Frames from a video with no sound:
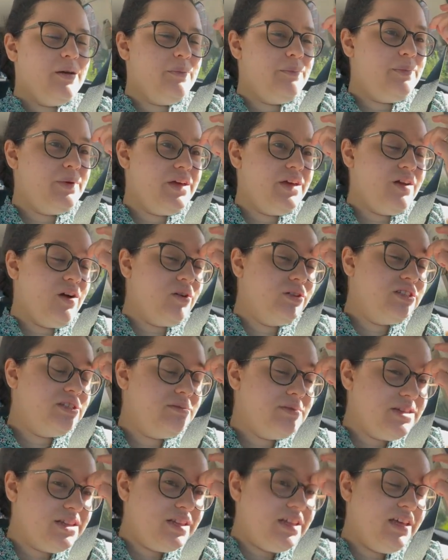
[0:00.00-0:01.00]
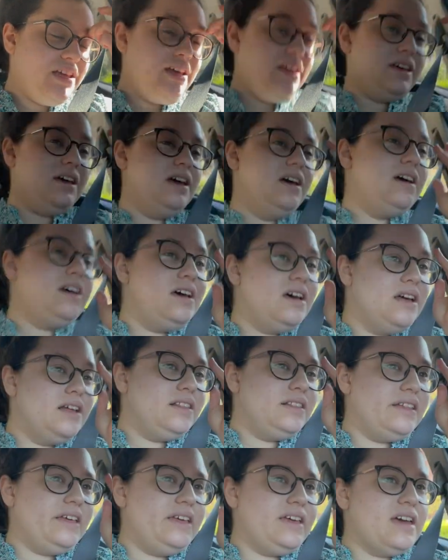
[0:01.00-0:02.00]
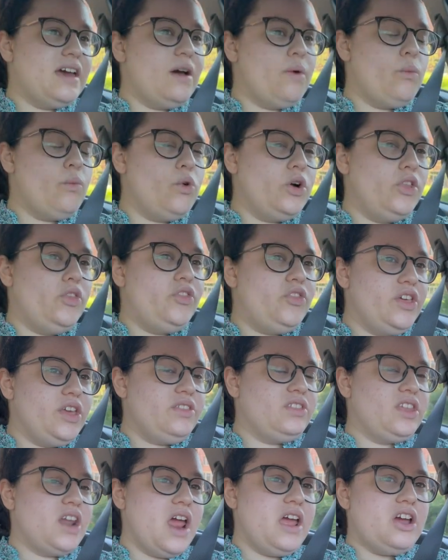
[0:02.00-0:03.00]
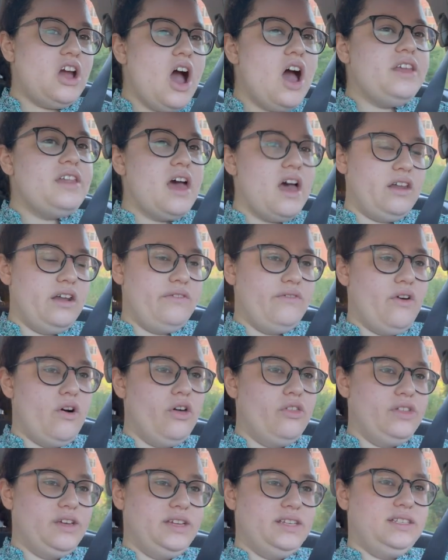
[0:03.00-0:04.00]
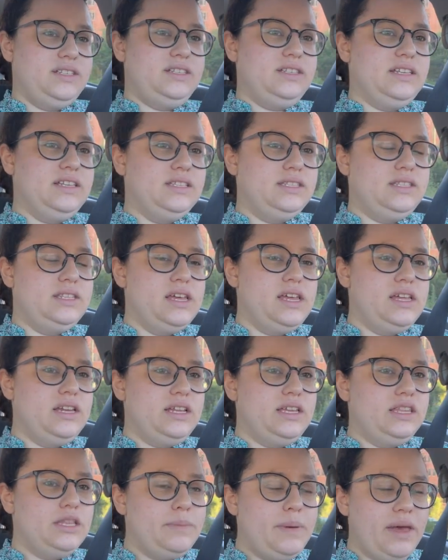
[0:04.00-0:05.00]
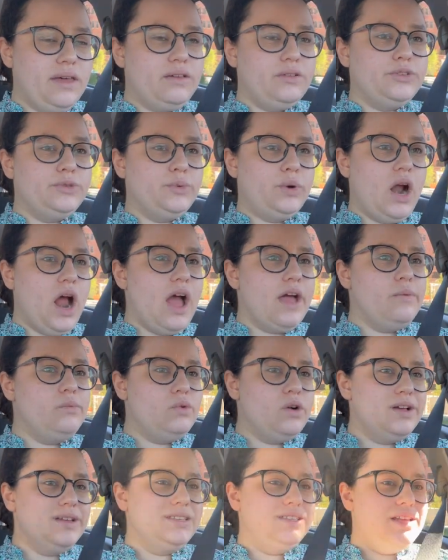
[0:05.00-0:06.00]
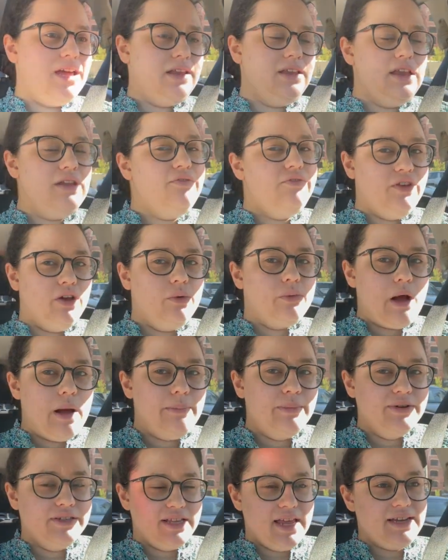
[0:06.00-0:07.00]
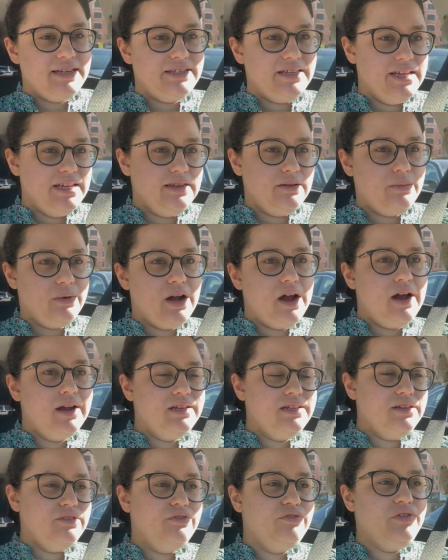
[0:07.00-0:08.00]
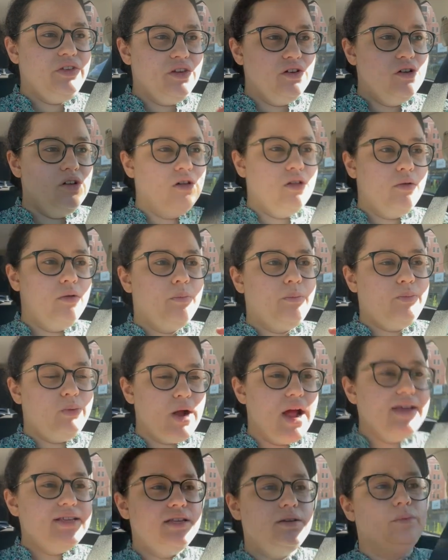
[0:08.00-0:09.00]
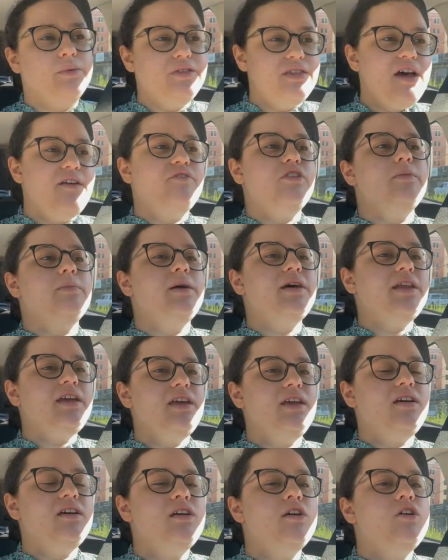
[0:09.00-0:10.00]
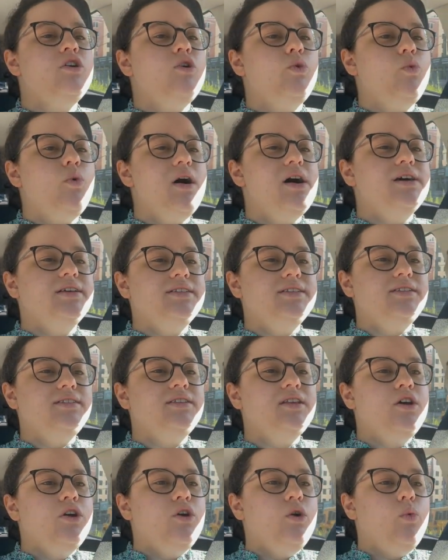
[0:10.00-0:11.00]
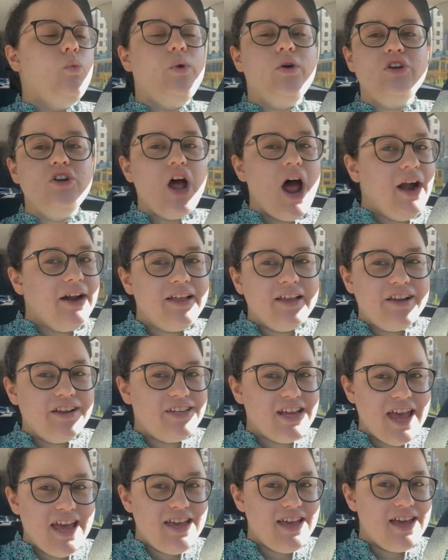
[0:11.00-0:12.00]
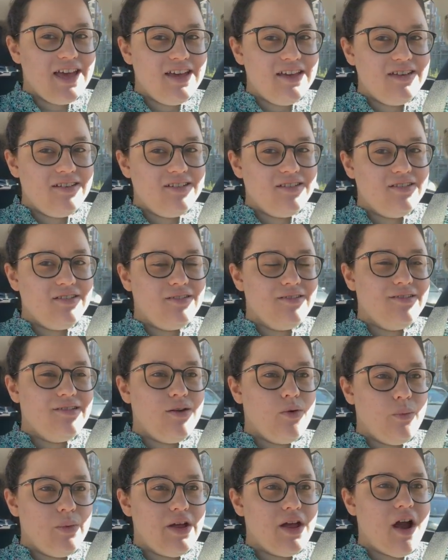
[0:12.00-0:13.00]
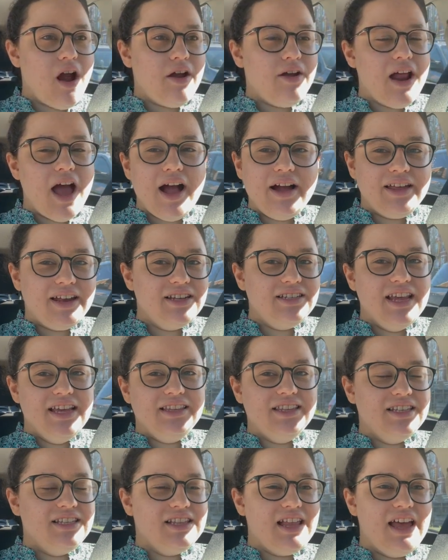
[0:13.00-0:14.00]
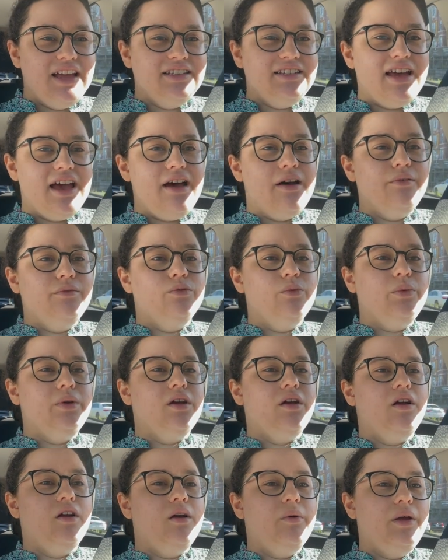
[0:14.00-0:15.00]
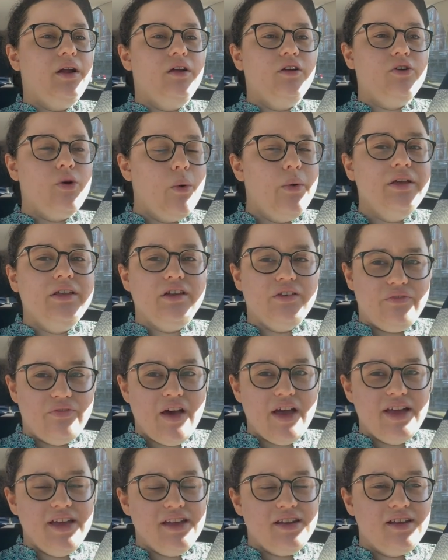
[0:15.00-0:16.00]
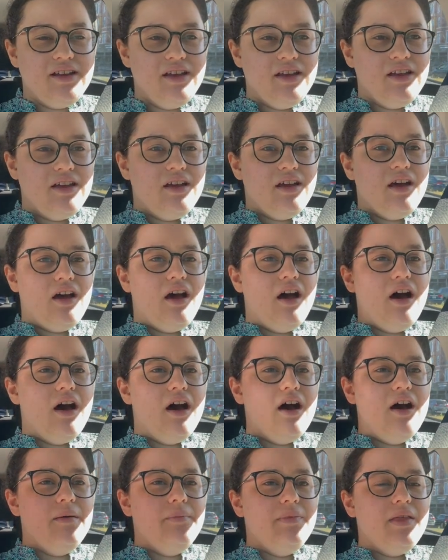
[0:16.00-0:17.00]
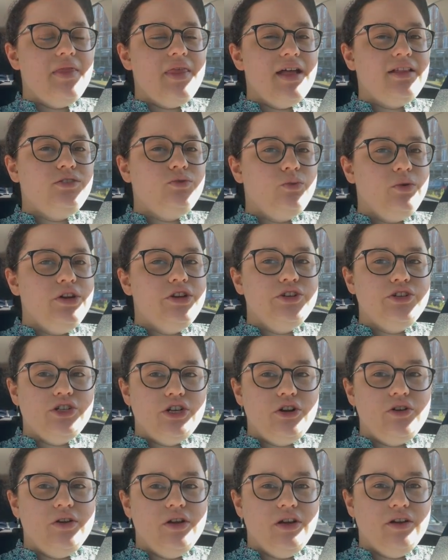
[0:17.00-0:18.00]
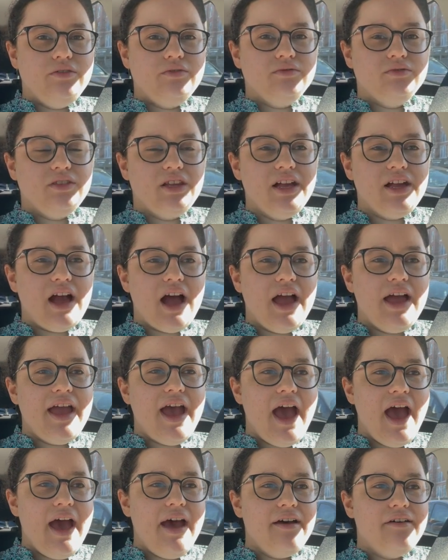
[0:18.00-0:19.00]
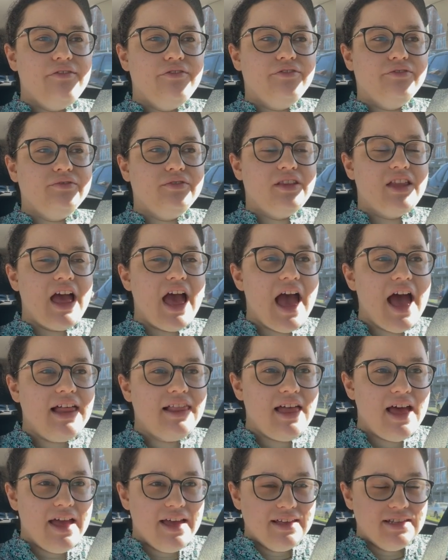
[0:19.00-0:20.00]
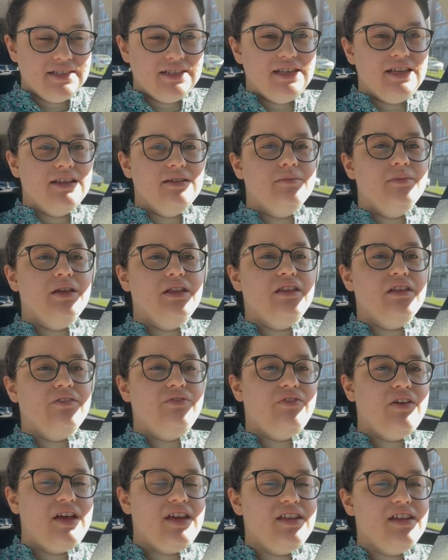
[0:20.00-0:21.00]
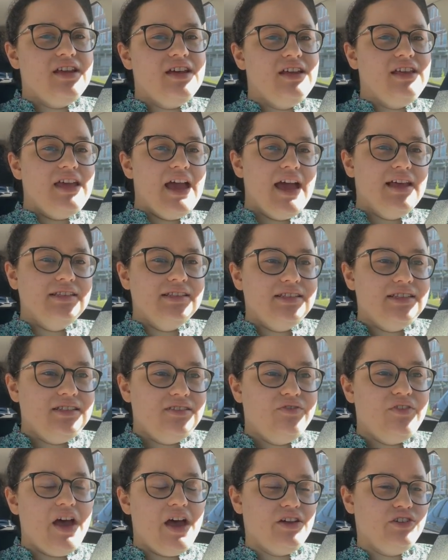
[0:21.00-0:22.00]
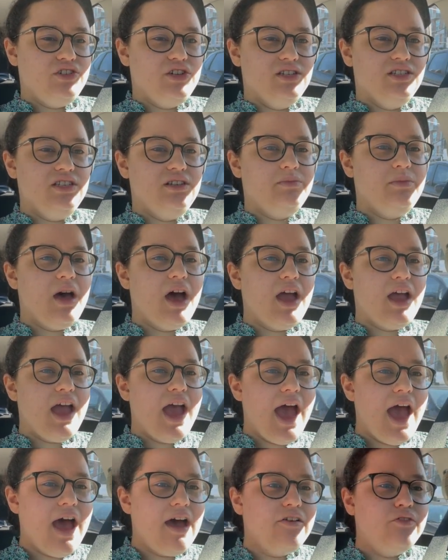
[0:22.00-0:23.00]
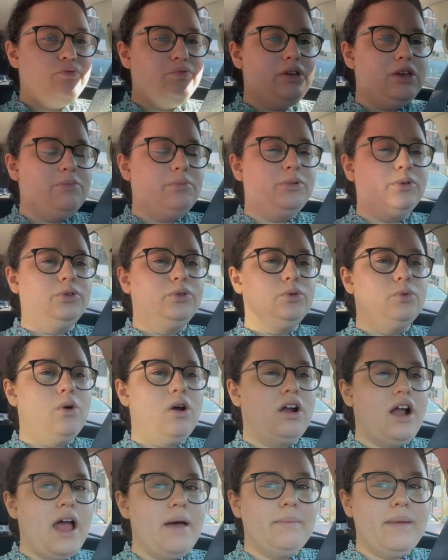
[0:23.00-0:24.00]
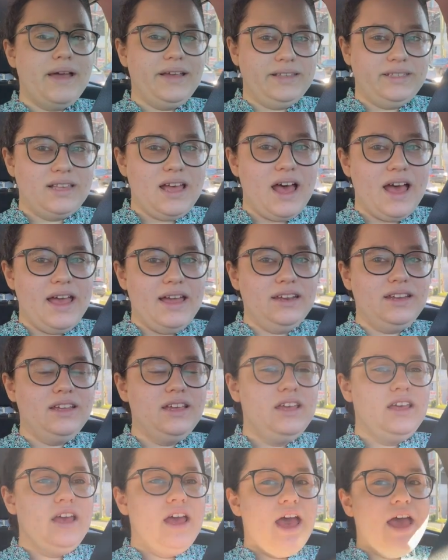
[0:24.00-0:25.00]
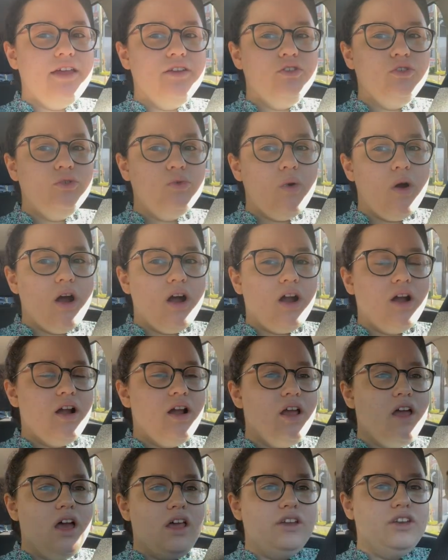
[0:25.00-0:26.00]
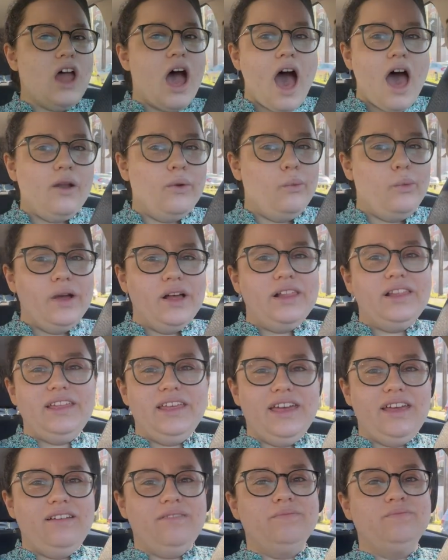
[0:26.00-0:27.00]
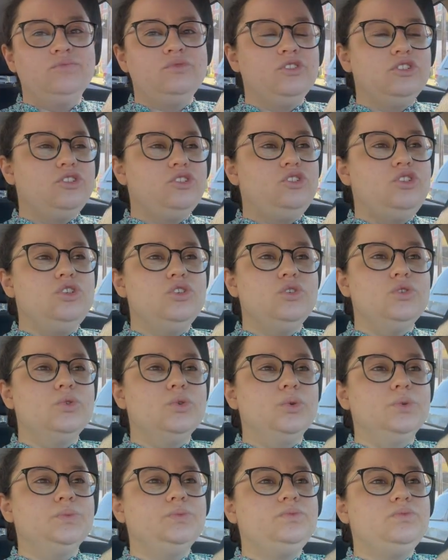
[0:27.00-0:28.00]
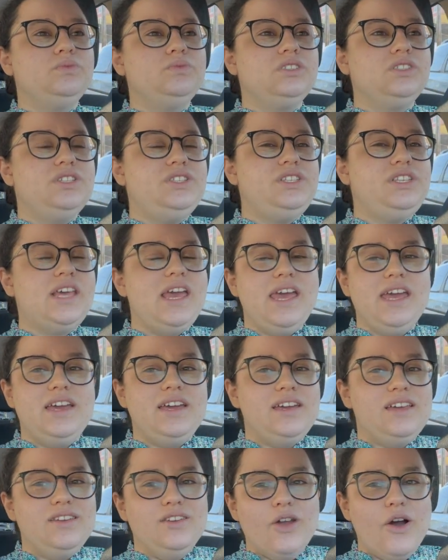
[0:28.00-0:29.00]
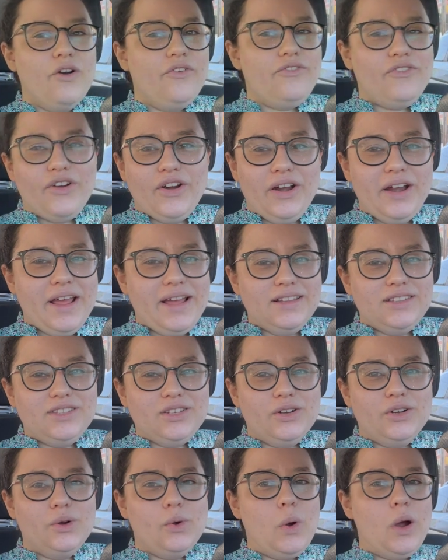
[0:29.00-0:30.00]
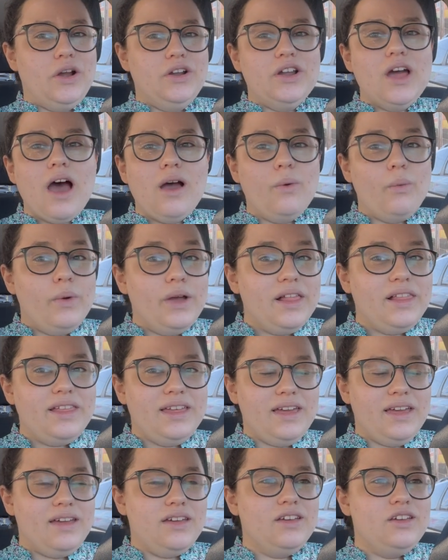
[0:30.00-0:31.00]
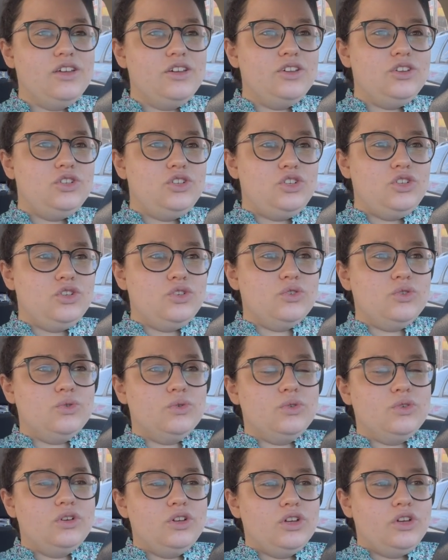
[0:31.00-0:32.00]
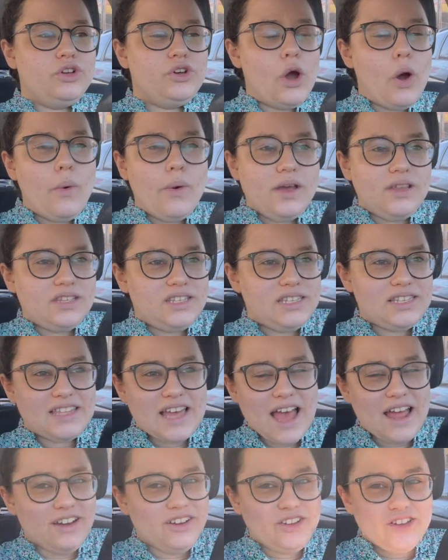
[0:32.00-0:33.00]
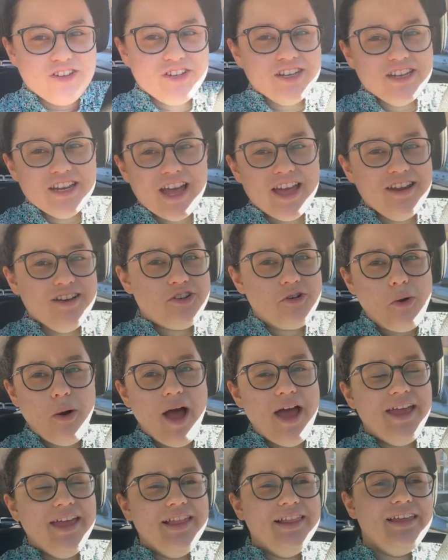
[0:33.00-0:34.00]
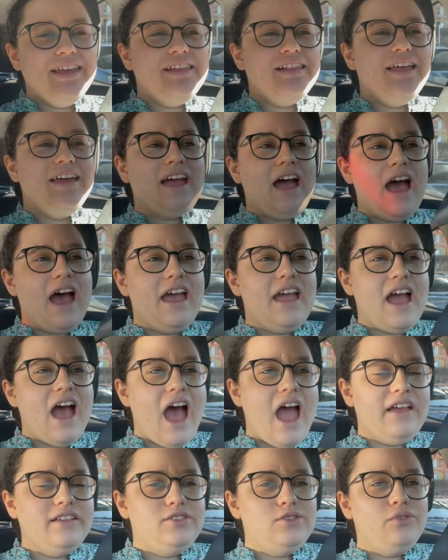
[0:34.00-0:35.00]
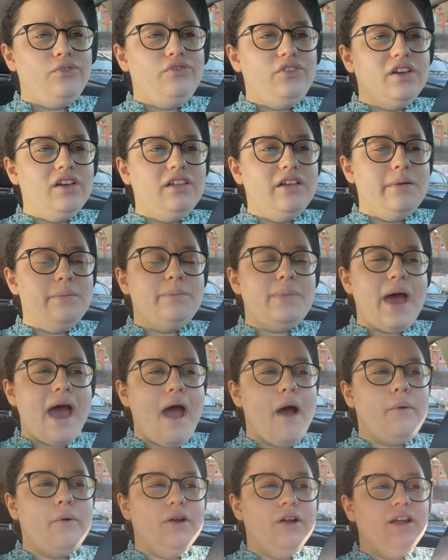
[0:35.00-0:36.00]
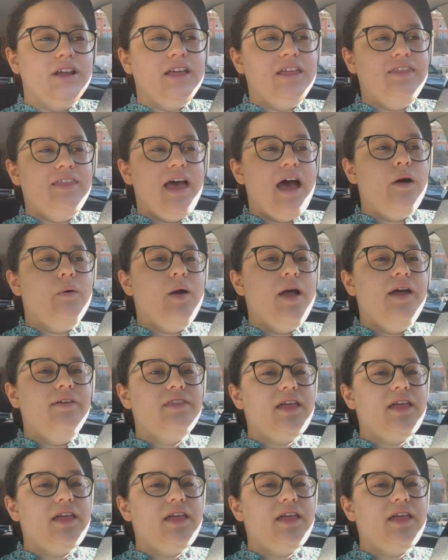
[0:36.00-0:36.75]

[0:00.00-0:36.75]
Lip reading: But ultimately, like, one thing that I got out of all this is that in the panels where I was, I did feel represented, and where I did feel present with everybody, was, we're not gonna take it. We are not gonna take this lying down. We are going to fight. And that's reassuring. Like, I have allies in the fight against fascism. I have people who are at my side and who are not willing to take no for an answer, who are not willing to go into that good night quietly. Like, I do feel empowered in that way.